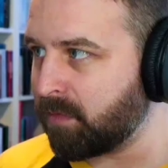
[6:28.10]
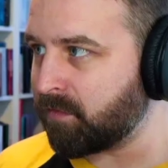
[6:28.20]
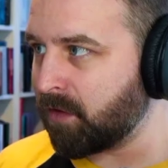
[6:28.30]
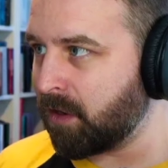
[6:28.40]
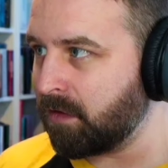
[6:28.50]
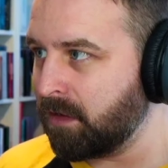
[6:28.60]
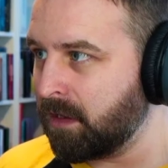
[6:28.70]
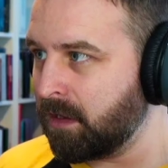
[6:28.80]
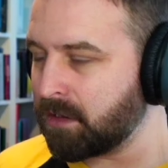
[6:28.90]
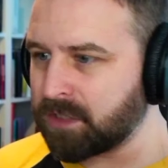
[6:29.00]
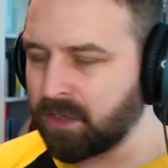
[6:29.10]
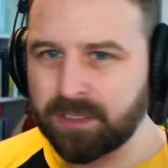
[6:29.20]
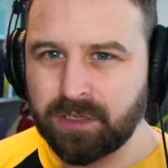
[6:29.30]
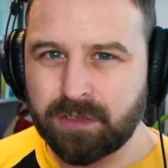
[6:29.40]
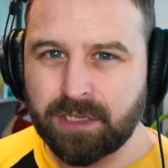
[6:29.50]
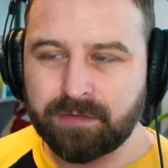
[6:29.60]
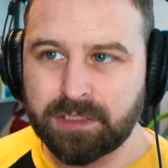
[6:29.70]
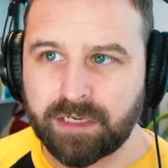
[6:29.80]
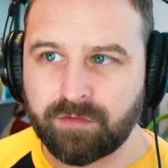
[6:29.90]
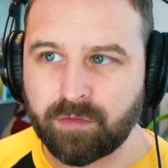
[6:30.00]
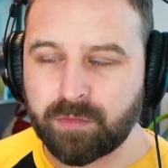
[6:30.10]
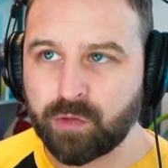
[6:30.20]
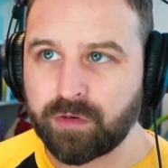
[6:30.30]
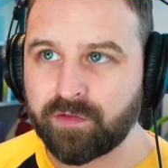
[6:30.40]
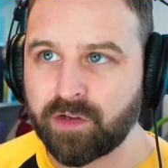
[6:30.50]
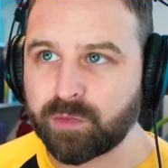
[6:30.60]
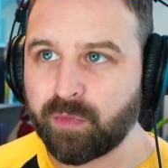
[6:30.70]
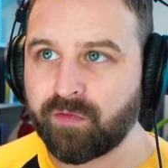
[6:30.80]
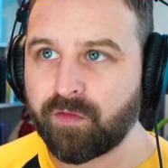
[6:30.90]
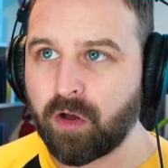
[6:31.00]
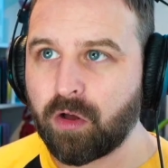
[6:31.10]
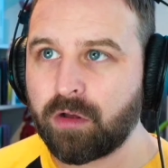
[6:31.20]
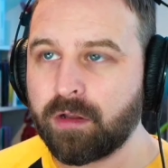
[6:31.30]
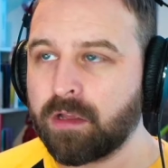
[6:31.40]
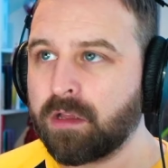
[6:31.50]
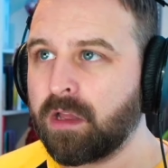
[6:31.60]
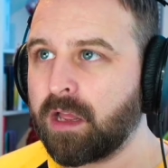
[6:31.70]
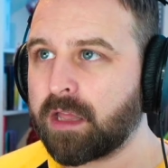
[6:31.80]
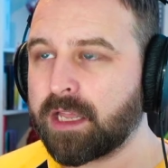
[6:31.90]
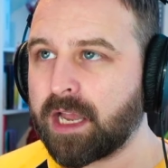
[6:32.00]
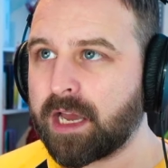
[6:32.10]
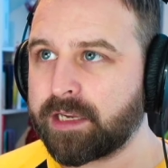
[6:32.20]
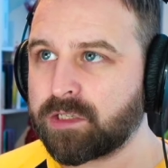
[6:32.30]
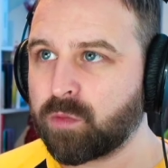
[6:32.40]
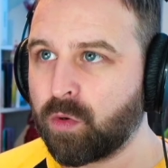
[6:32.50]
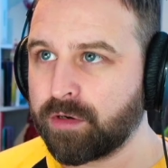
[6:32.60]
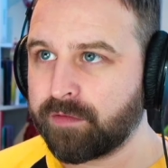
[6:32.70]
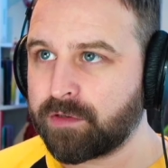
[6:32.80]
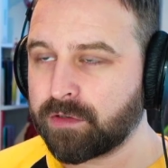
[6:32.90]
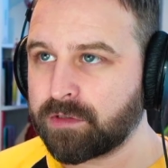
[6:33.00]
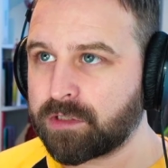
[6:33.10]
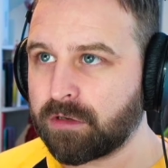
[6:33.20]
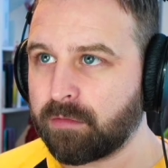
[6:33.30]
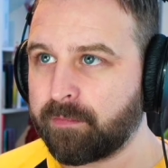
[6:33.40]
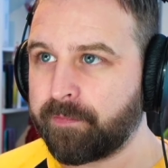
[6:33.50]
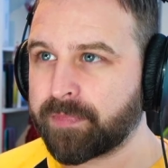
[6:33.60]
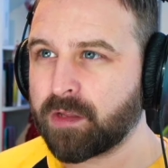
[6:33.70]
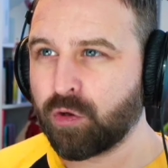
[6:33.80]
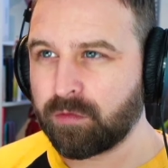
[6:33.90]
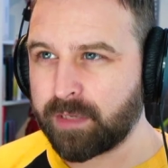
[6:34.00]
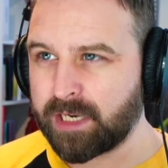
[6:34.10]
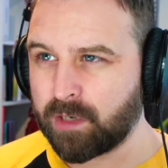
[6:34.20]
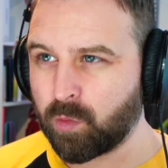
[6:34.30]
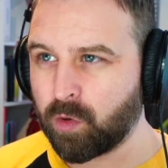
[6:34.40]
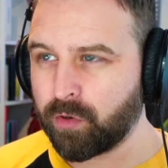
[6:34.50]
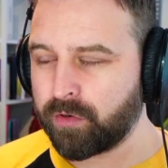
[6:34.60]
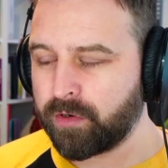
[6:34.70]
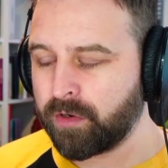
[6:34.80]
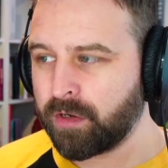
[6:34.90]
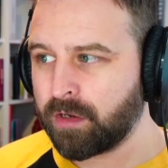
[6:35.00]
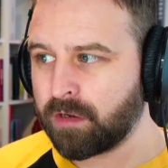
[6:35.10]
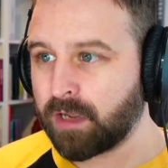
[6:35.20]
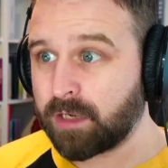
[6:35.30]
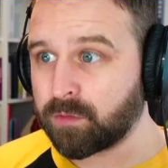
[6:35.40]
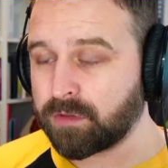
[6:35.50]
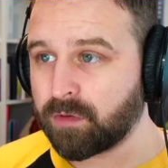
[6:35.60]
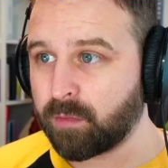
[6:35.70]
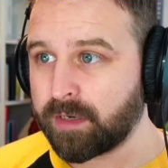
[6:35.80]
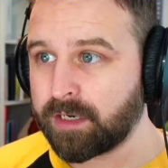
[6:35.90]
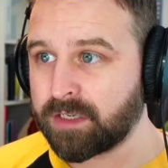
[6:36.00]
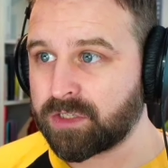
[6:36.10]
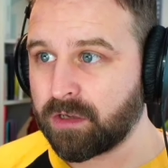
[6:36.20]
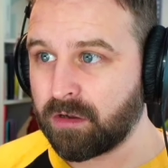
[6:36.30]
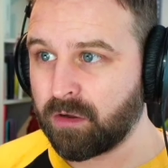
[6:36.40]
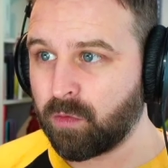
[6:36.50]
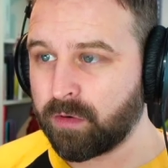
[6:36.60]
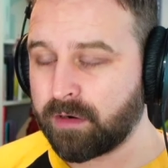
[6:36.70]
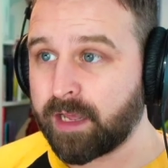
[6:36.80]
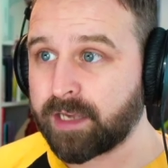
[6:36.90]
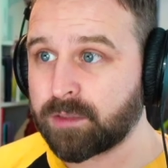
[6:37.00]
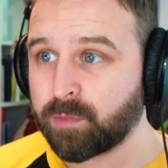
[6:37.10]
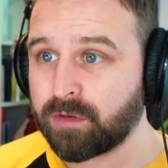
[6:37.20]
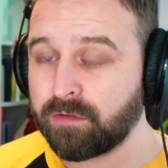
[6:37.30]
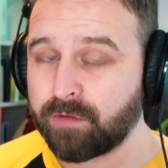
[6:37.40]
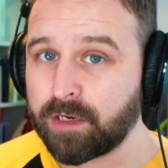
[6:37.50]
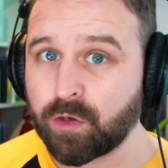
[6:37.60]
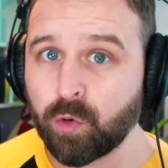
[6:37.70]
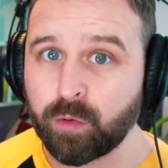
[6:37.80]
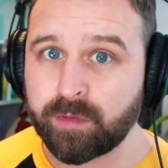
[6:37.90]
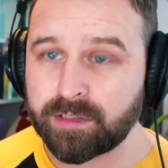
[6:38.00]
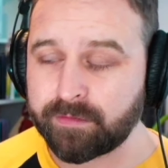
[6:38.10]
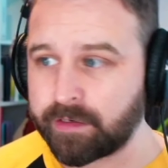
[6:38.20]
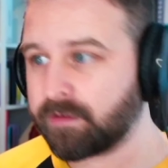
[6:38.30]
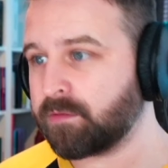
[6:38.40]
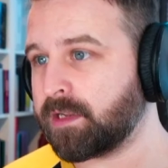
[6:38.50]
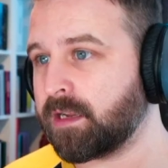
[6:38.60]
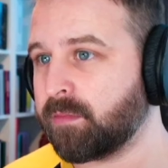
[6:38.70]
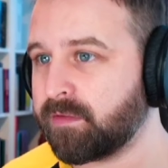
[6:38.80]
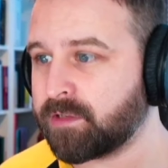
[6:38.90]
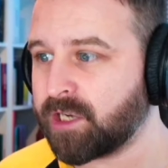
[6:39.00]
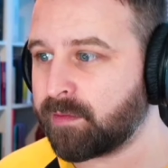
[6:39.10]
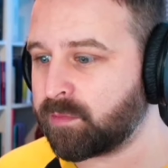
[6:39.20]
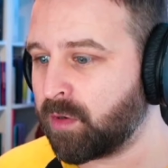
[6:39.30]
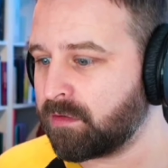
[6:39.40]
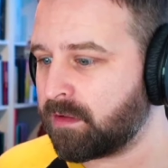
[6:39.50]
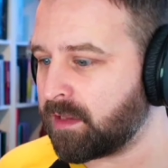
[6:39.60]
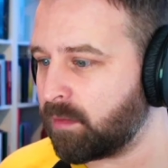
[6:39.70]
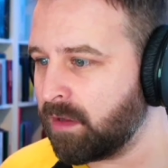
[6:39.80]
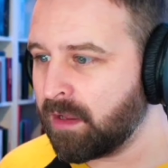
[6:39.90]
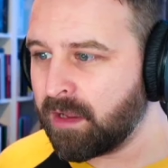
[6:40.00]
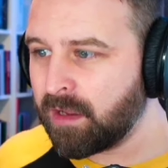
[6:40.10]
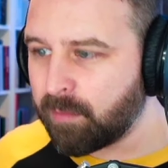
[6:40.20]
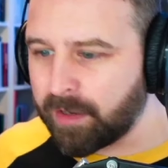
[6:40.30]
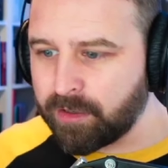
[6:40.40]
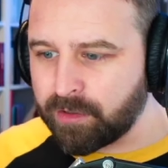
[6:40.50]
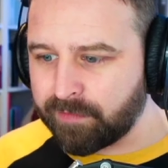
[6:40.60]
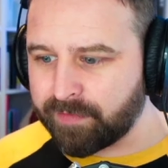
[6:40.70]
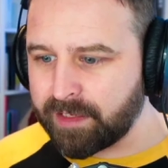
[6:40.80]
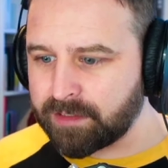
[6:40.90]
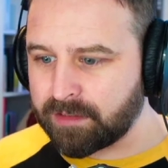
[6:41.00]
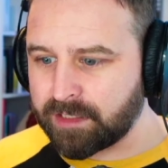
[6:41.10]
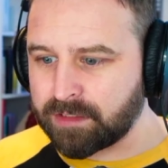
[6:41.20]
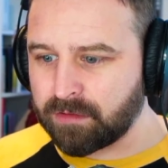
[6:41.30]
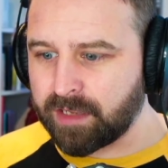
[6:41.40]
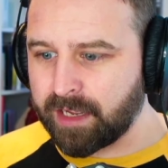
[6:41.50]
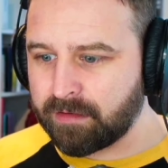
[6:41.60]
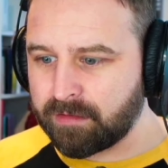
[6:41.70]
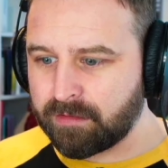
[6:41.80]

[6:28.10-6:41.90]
before. Because the only songs that I've seen from Universe before, I think Eyes One have done some. Unbidded One. Eyes One's Unbidded, a solo one. Esper. Really cool music video. Like a bit of a James Bond theme. But I don't know if this will get